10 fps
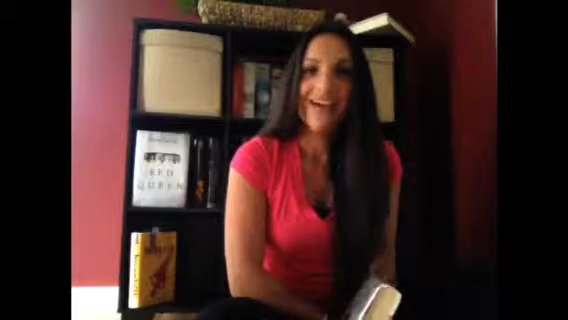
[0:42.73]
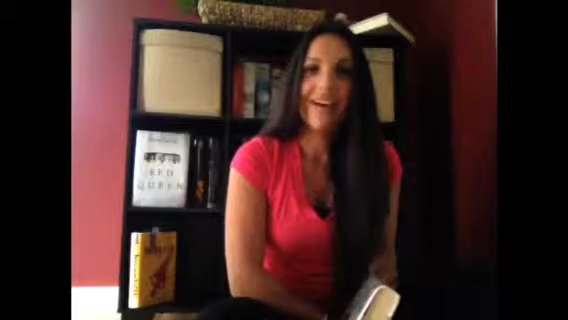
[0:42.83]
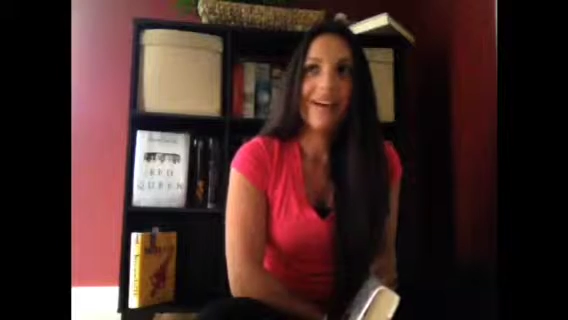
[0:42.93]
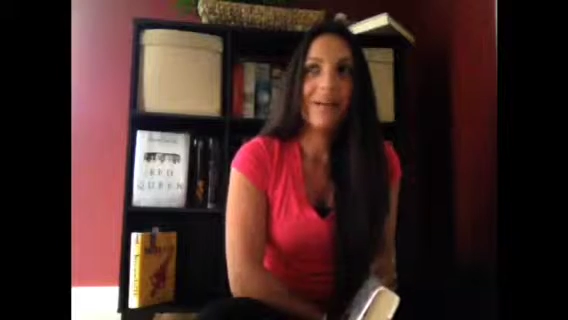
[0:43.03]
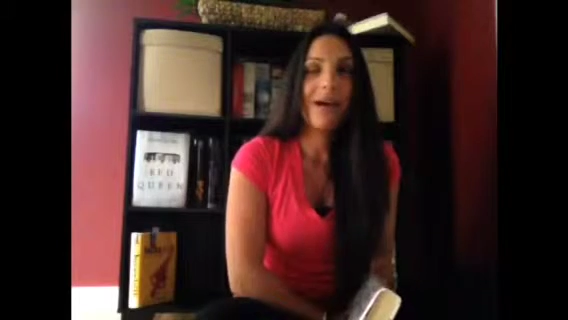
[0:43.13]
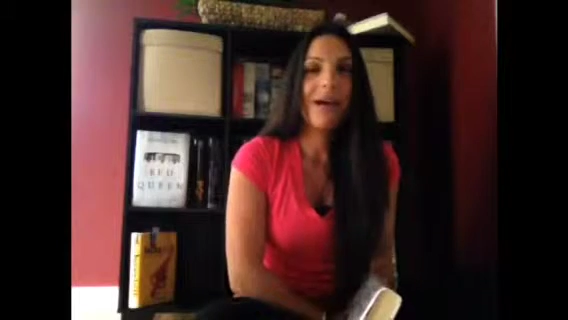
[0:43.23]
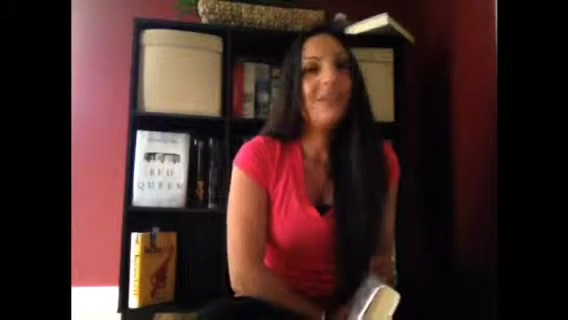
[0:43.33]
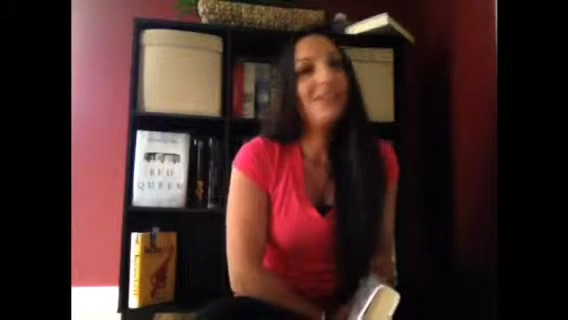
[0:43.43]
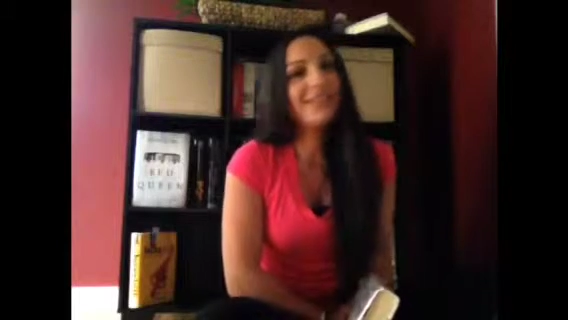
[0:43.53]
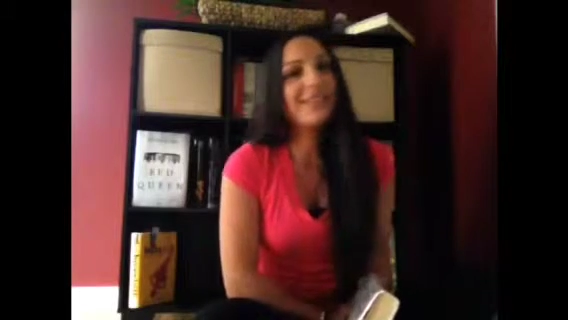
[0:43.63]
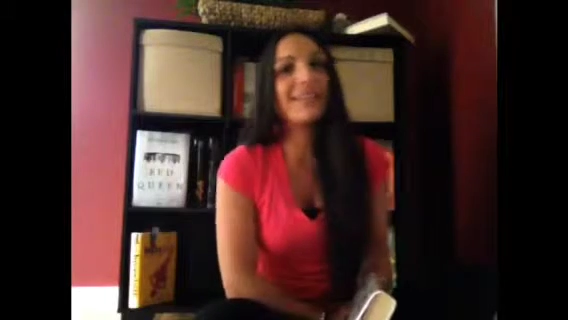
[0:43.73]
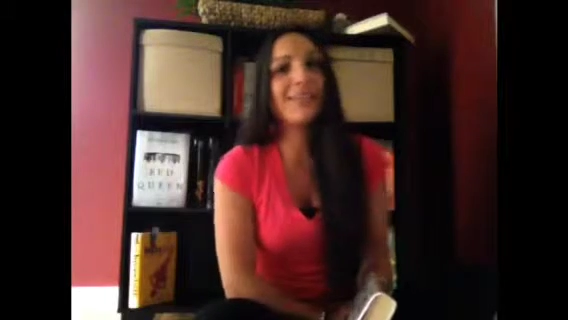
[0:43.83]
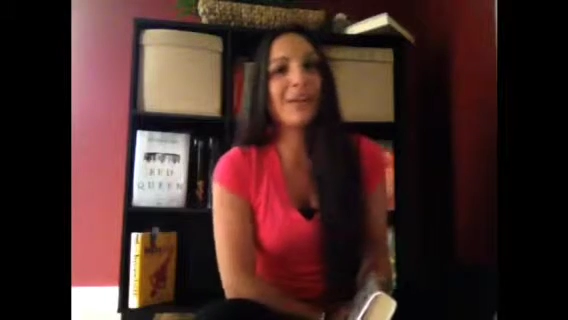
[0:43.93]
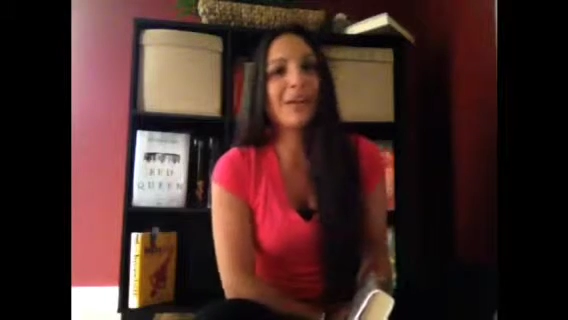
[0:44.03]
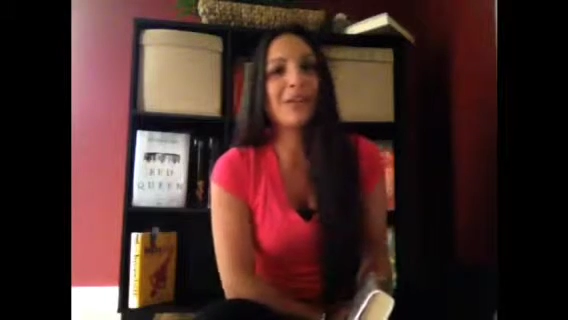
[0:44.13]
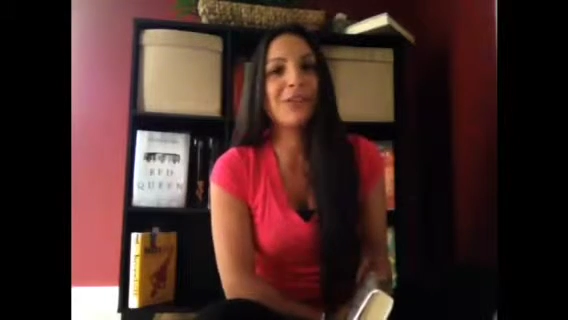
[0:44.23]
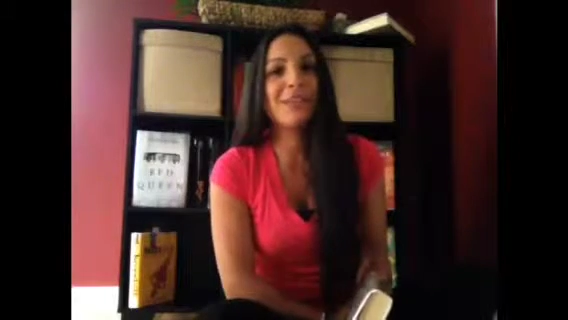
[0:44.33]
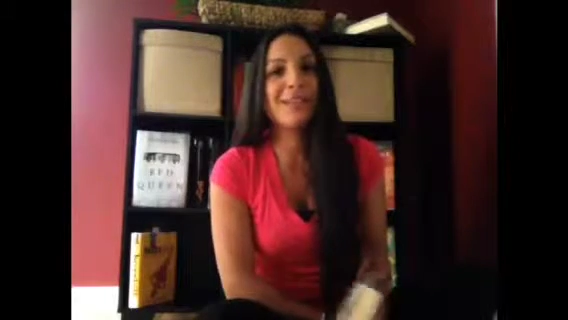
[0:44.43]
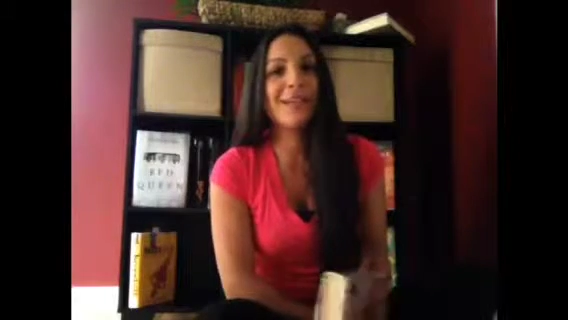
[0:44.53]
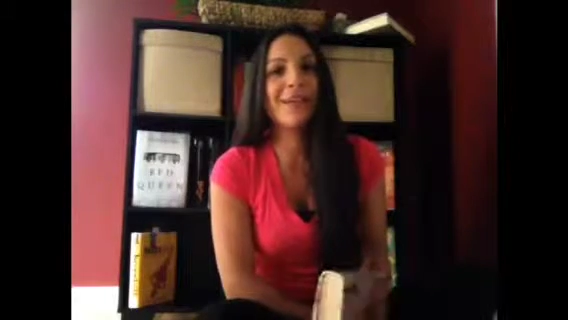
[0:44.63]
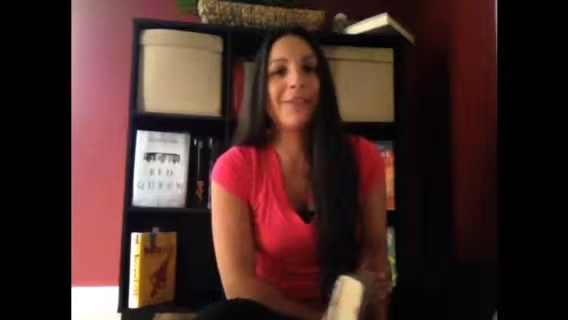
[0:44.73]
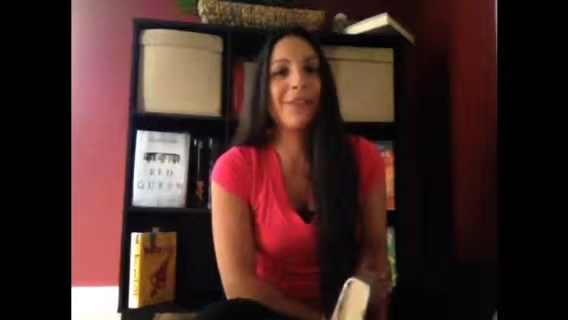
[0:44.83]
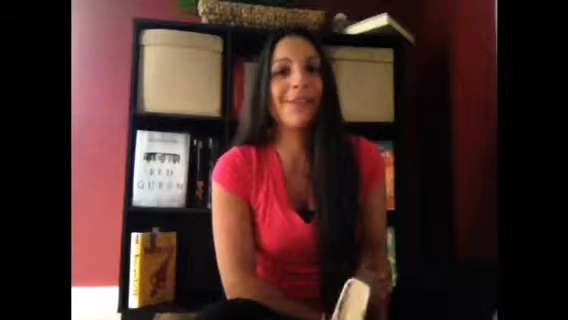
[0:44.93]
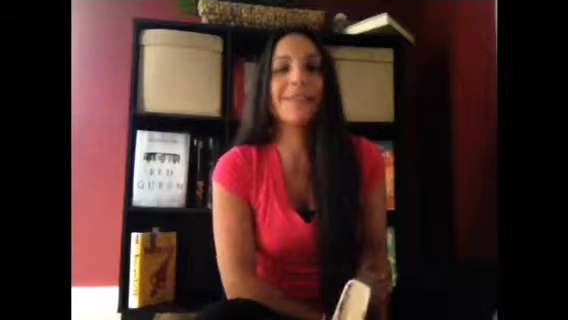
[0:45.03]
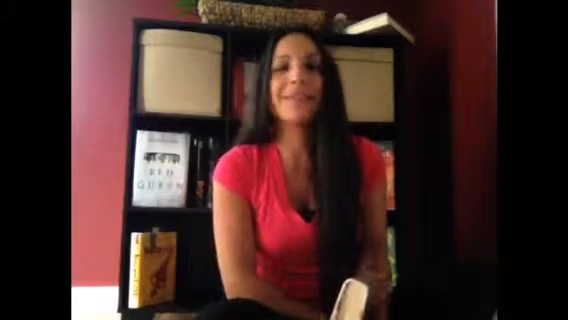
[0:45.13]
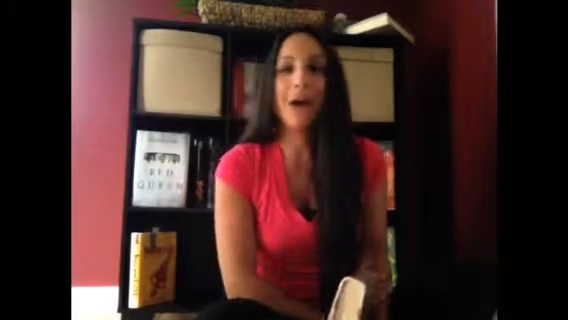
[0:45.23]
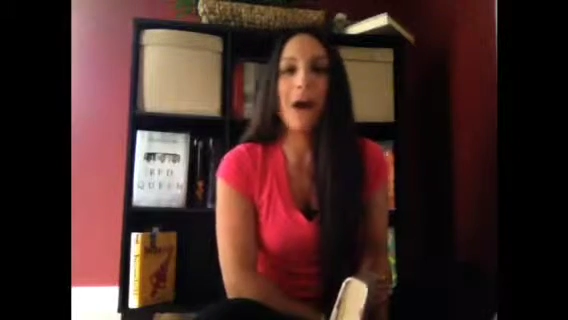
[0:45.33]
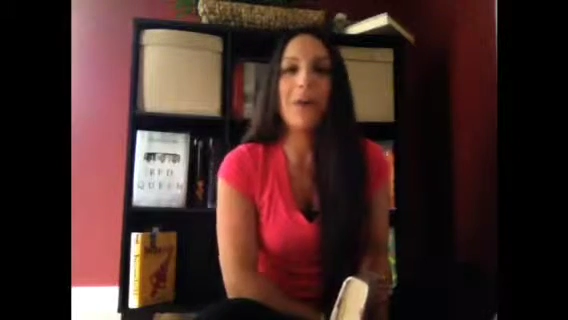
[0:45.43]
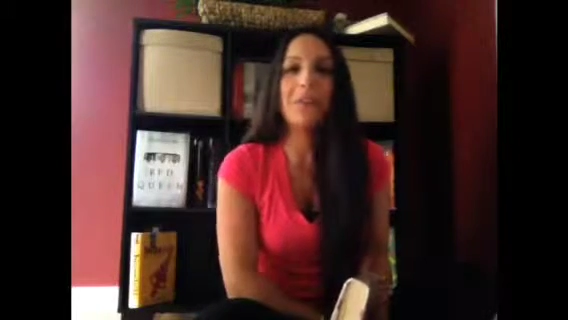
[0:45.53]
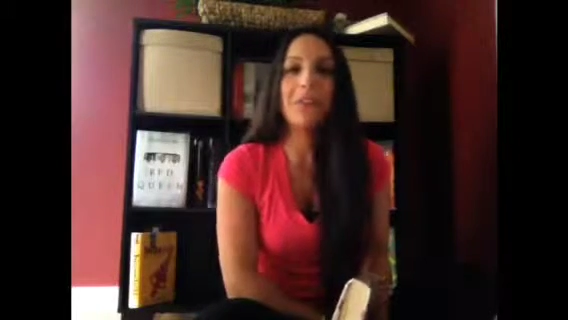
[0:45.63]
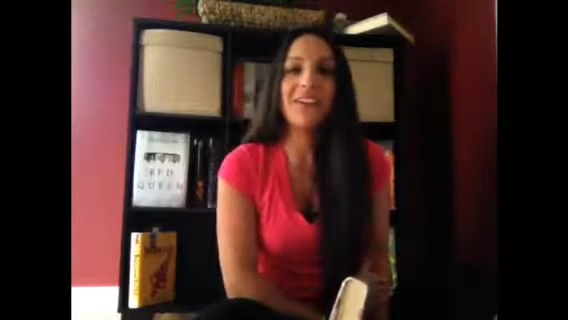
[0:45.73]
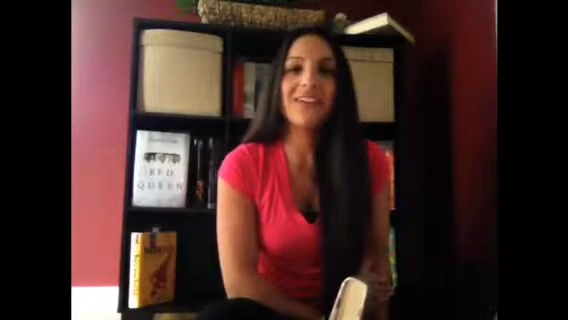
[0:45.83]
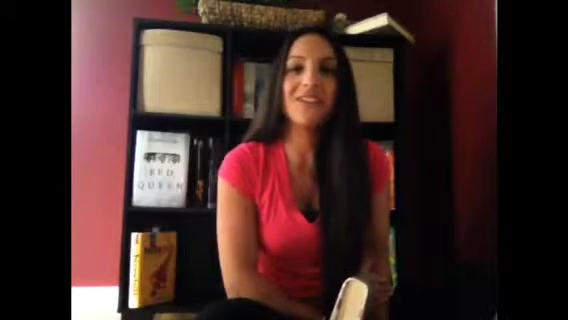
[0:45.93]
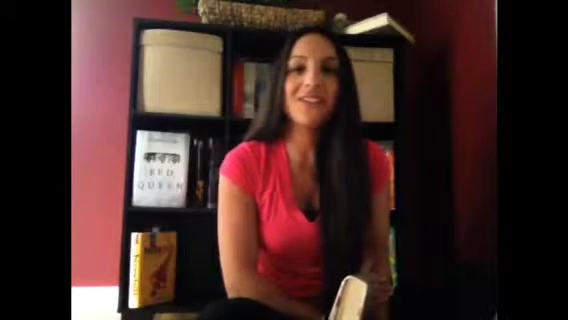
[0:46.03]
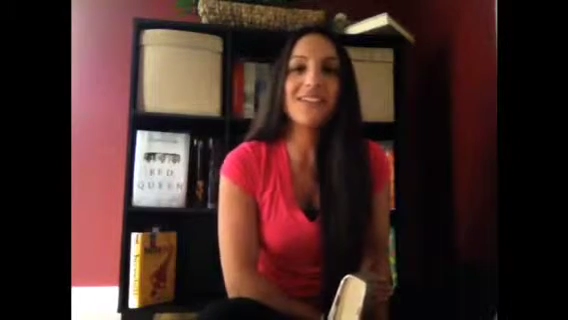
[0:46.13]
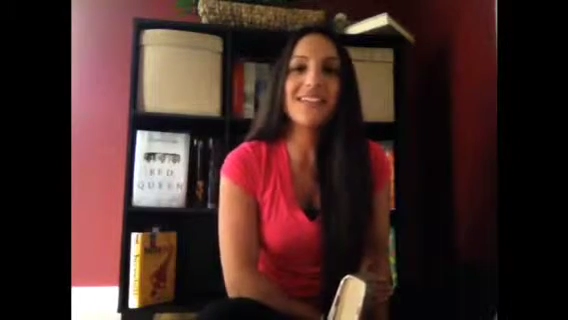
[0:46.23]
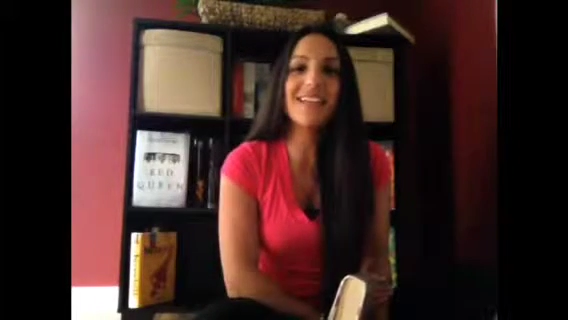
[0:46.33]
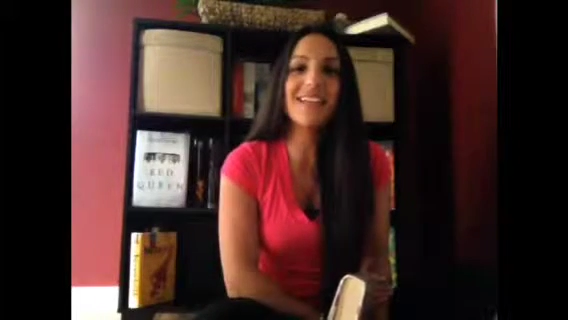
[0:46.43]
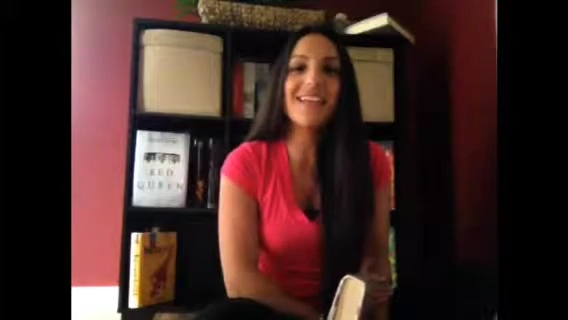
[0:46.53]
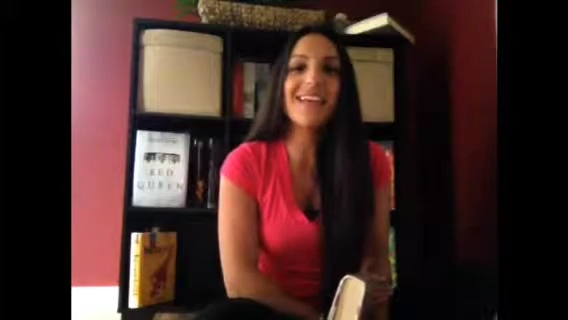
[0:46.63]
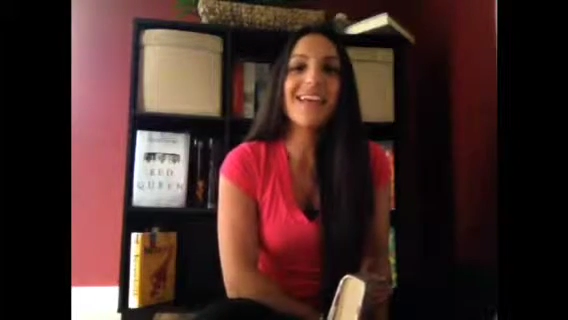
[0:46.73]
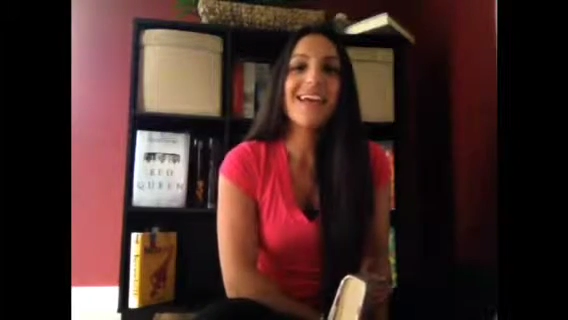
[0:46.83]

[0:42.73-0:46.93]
Obviously, Lara Jean's life gets a lot more interesting.